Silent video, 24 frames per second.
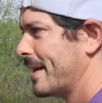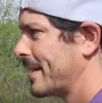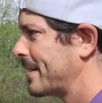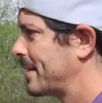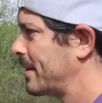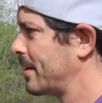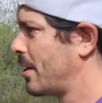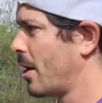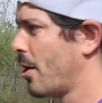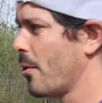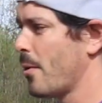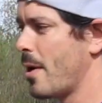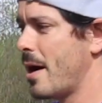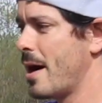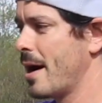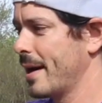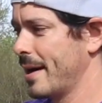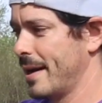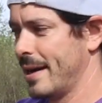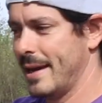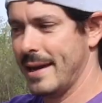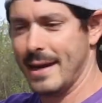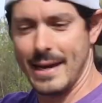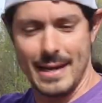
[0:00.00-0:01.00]
You don't
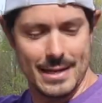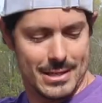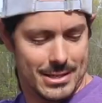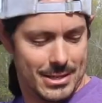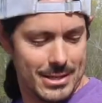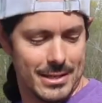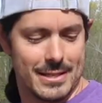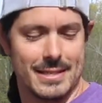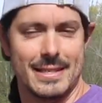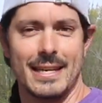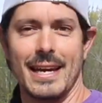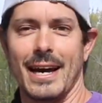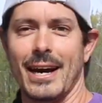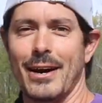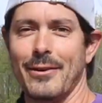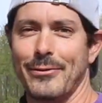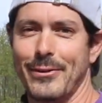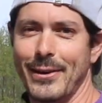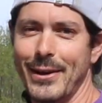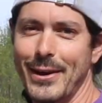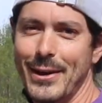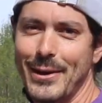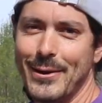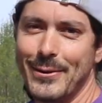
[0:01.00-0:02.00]
wanna hit yourself
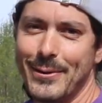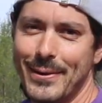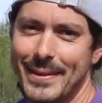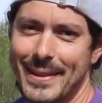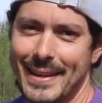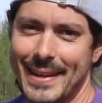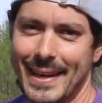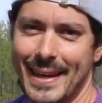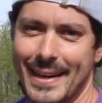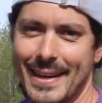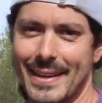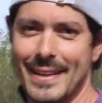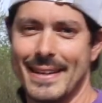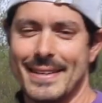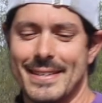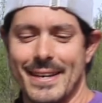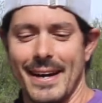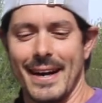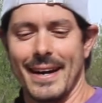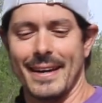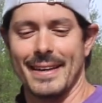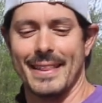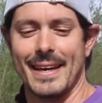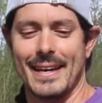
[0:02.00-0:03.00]
with the end of the
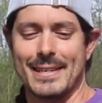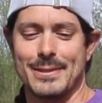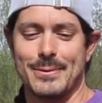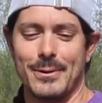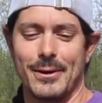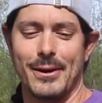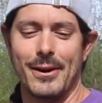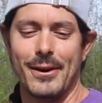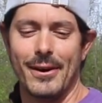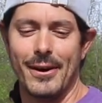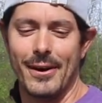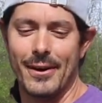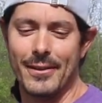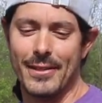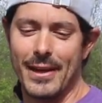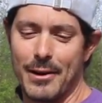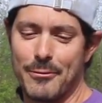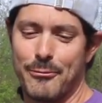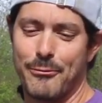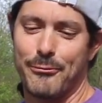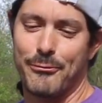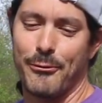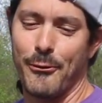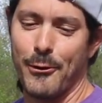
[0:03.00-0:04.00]
chuck. That's where all that
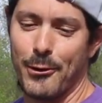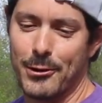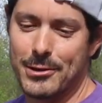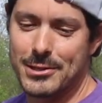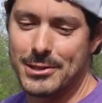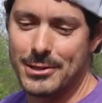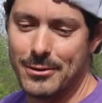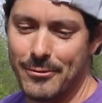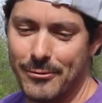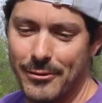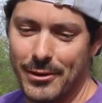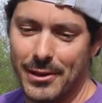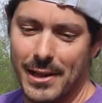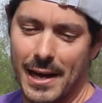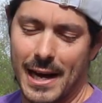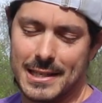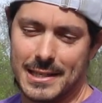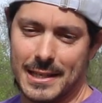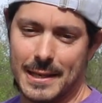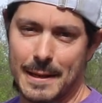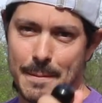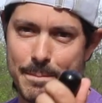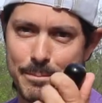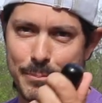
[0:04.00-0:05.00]
force and
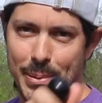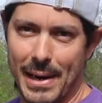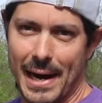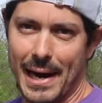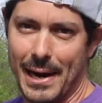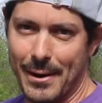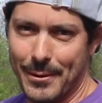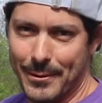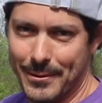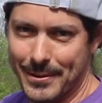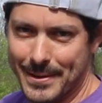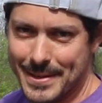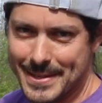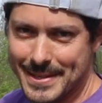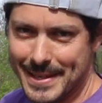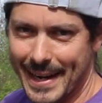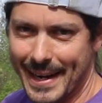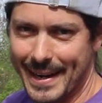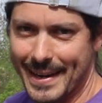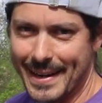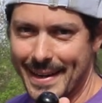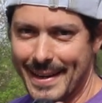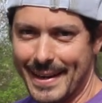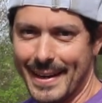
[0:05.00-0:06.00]
velocity and power is
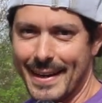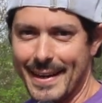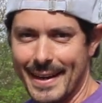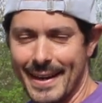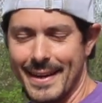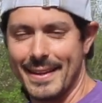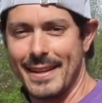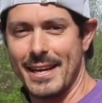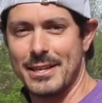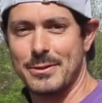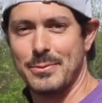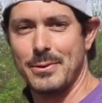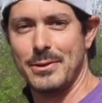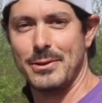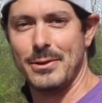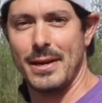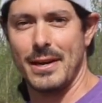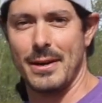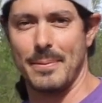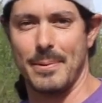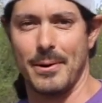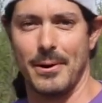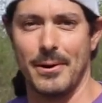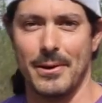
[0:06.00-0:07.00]
at, and that's when you
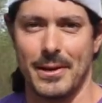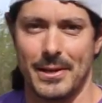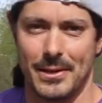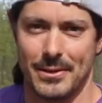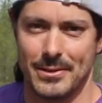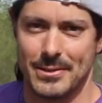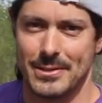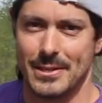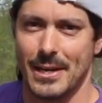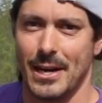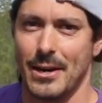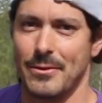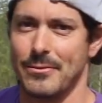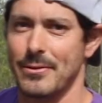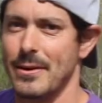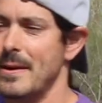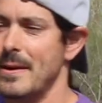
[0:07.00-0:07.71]
end up hurting yourself.